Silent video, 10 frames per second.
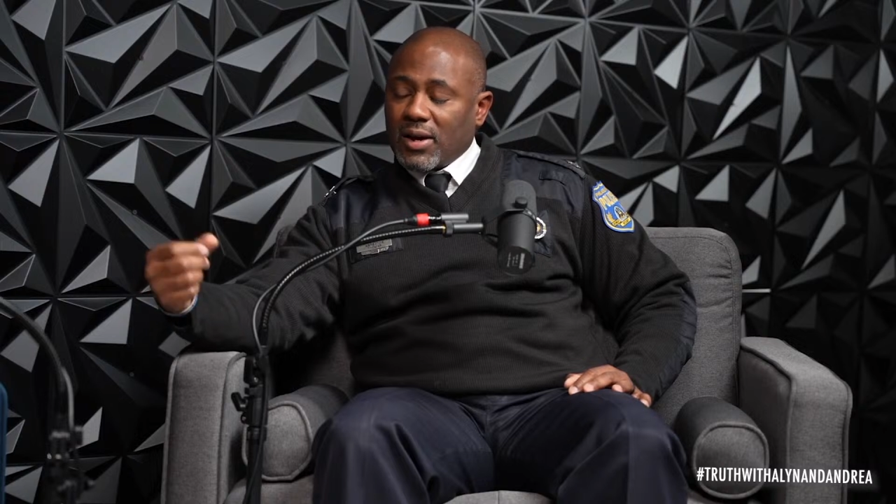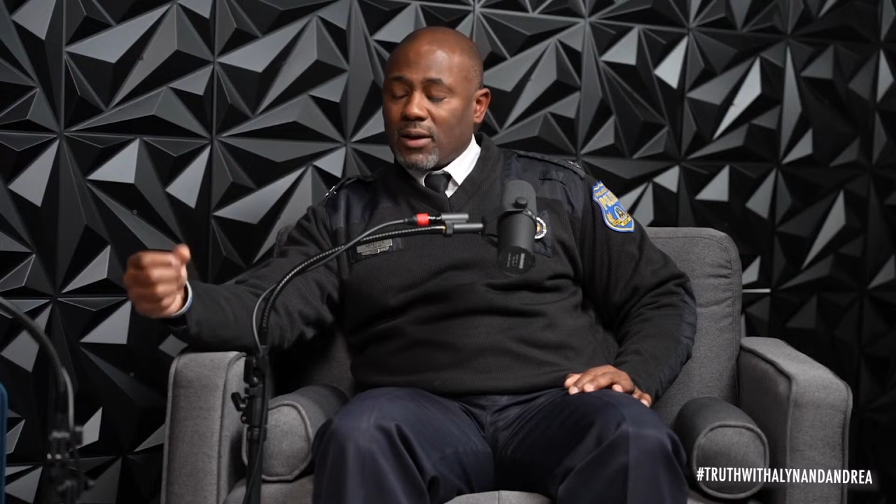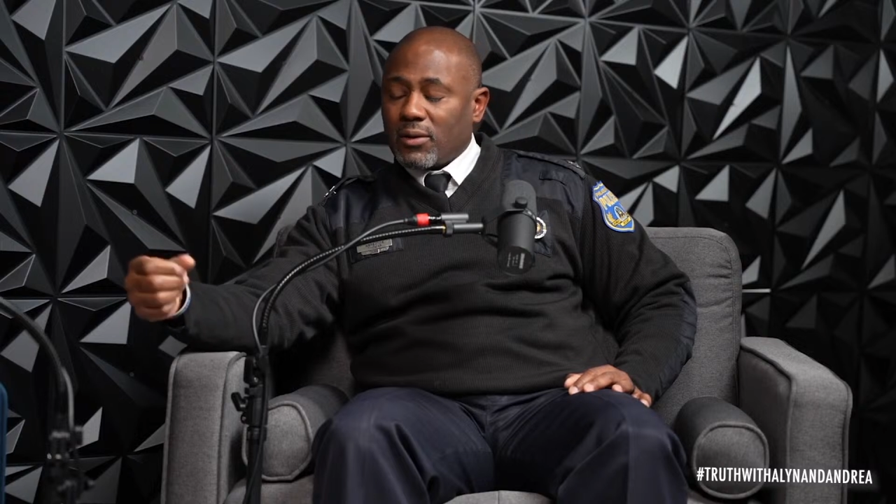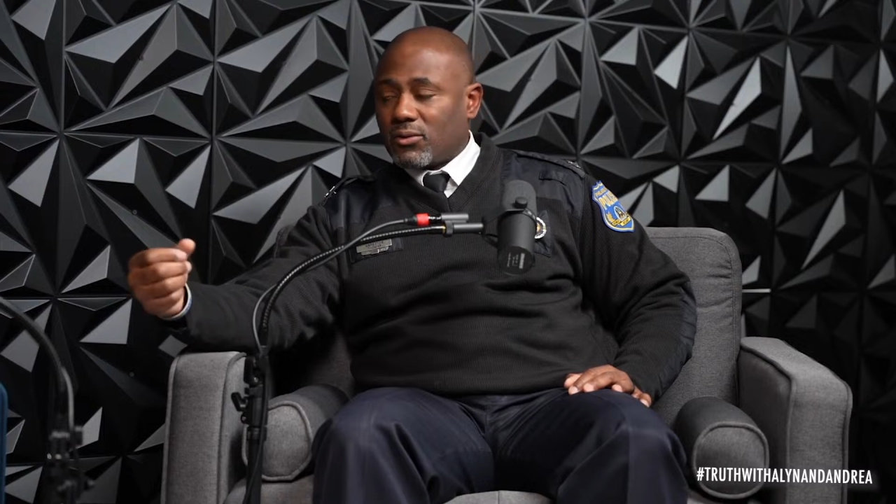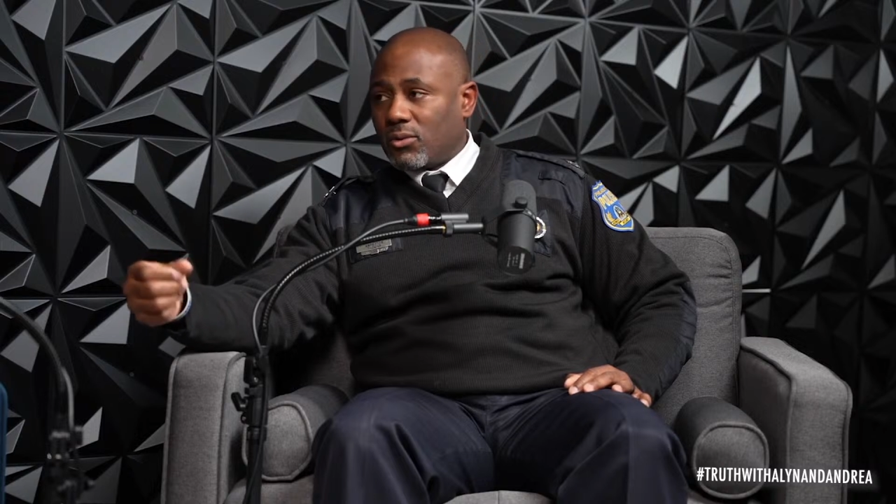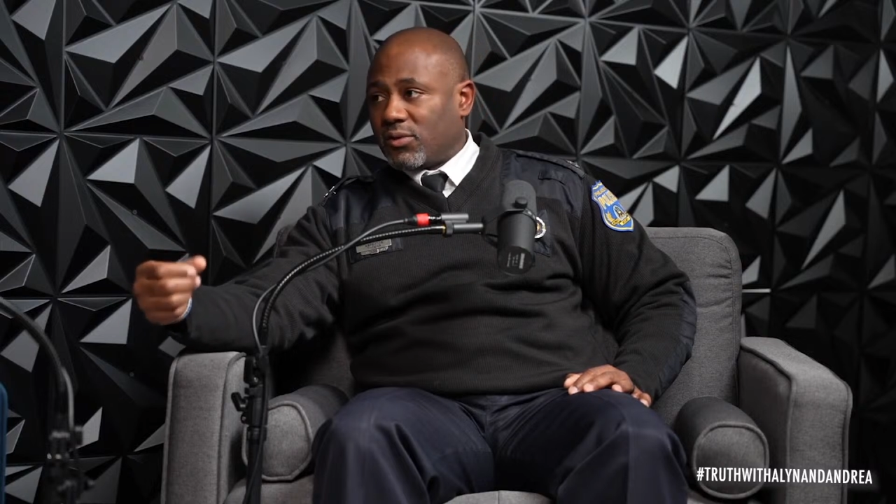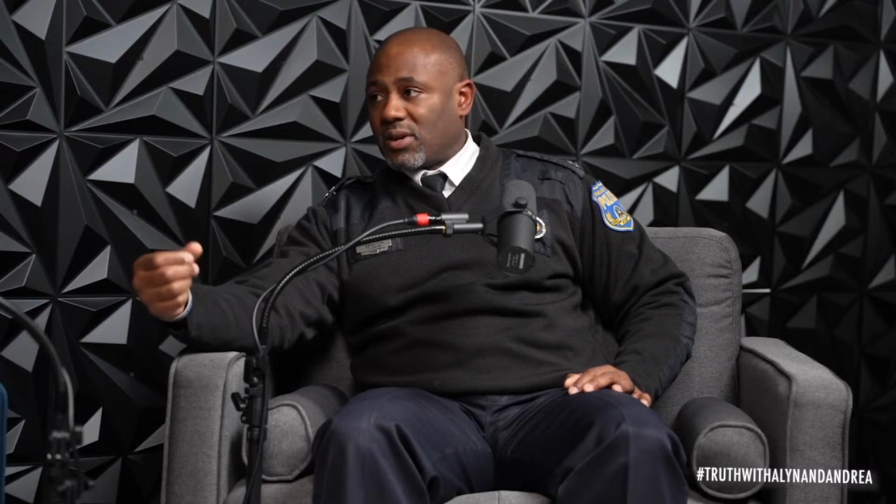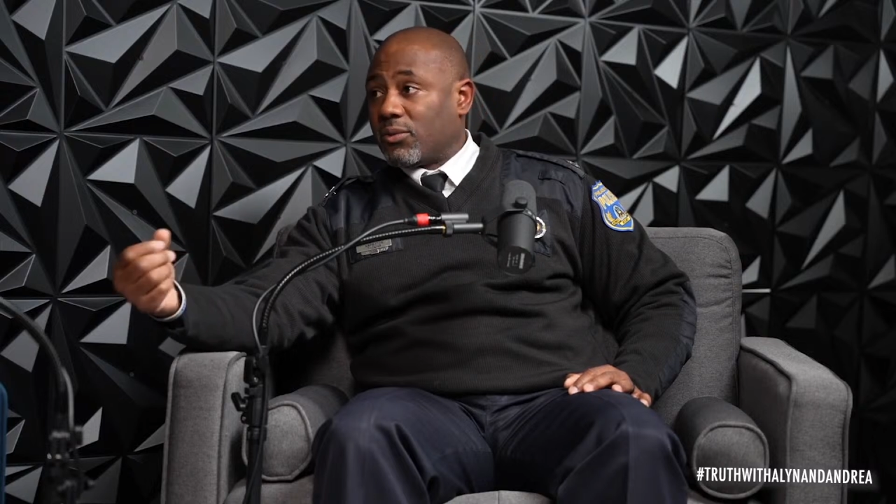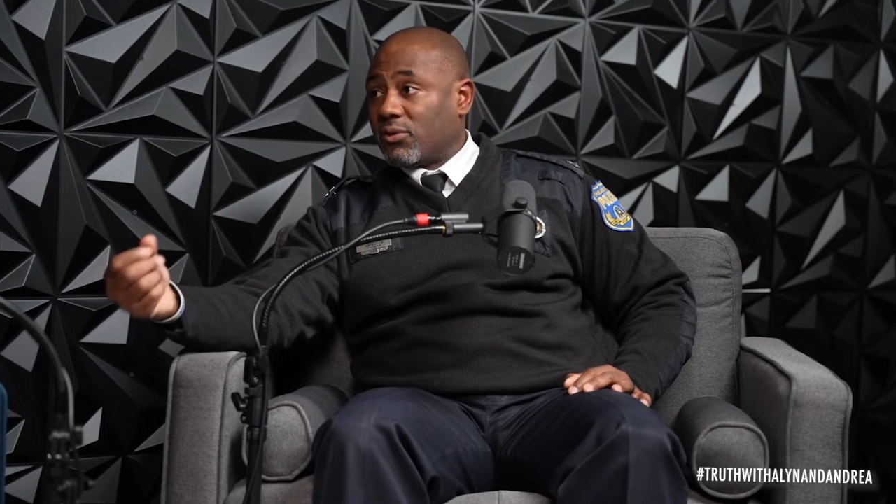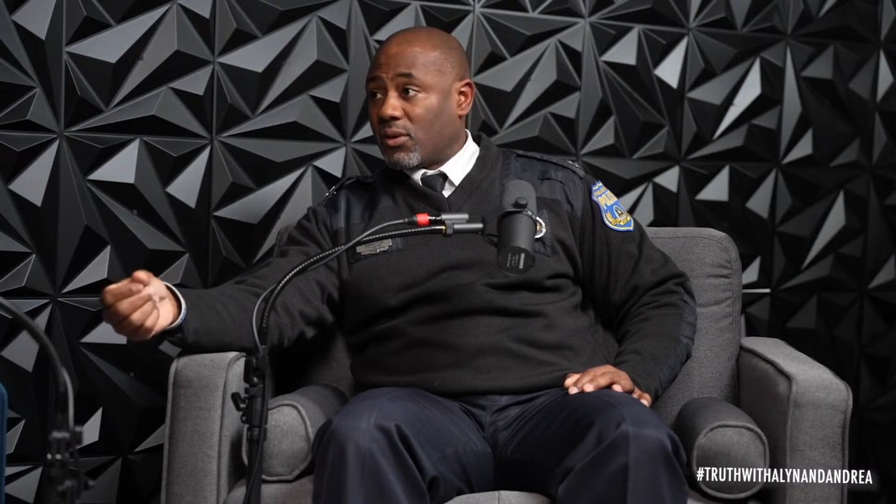out-of-school
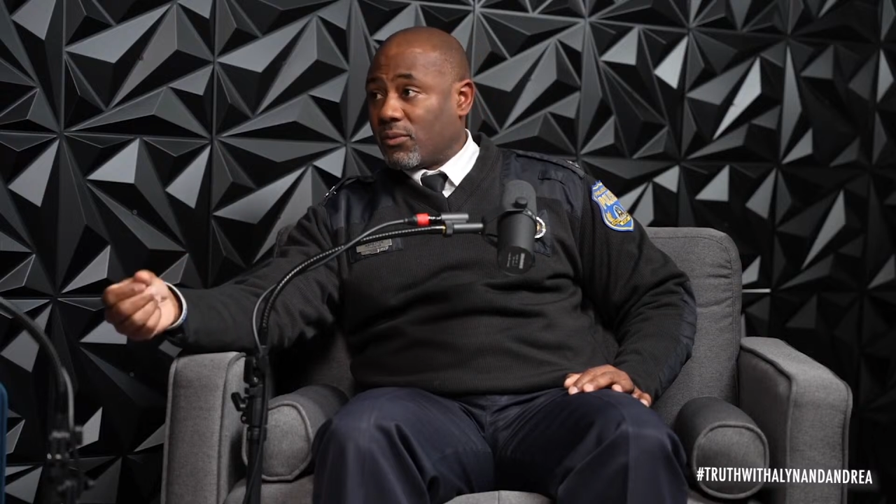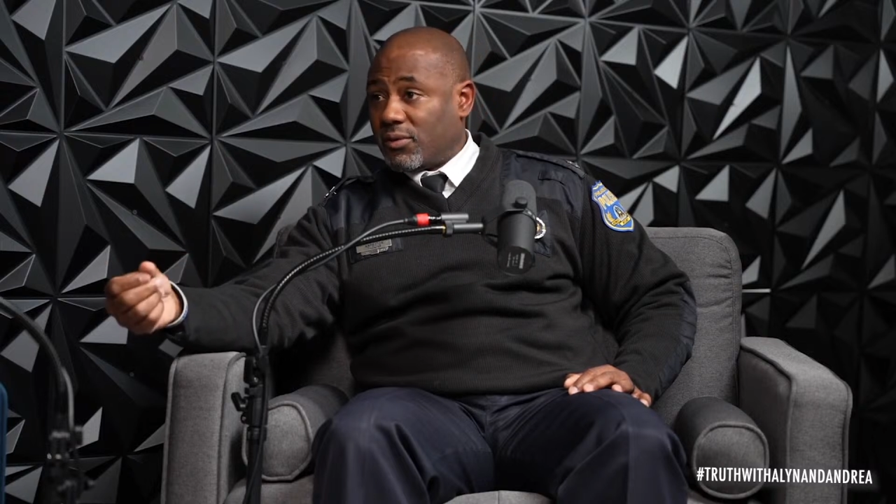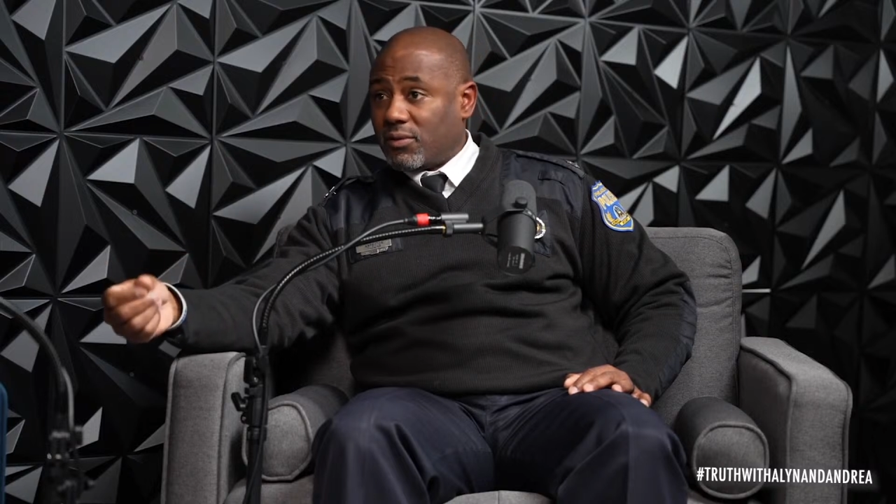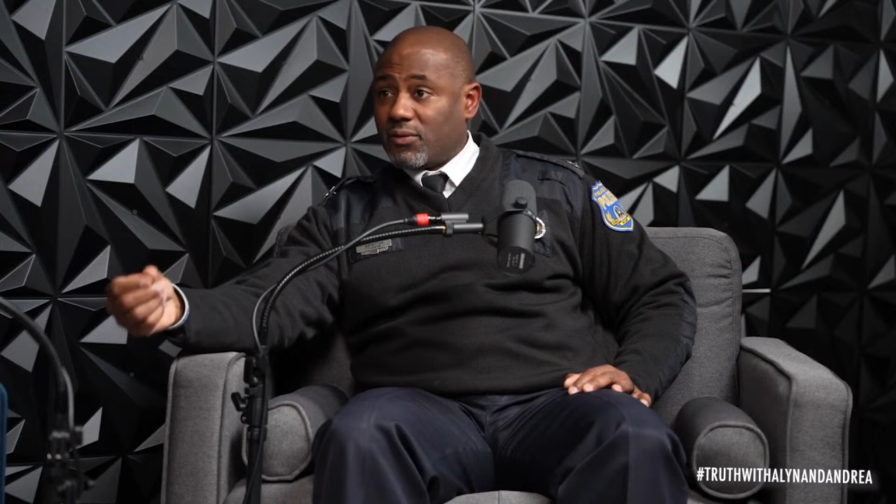time services in